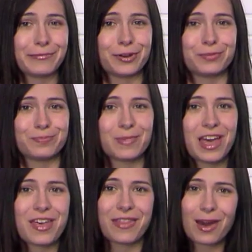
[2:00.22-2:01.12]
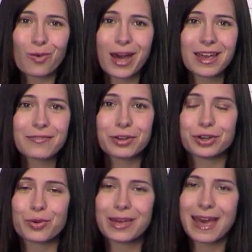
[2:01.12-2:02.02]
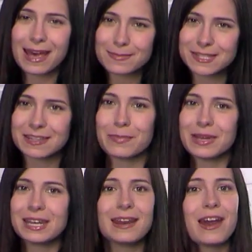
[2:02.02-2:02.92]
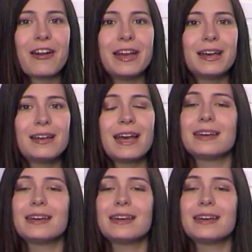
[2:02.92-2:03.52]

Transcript: my iPhone. That way, if there are no cabs in the immediate area,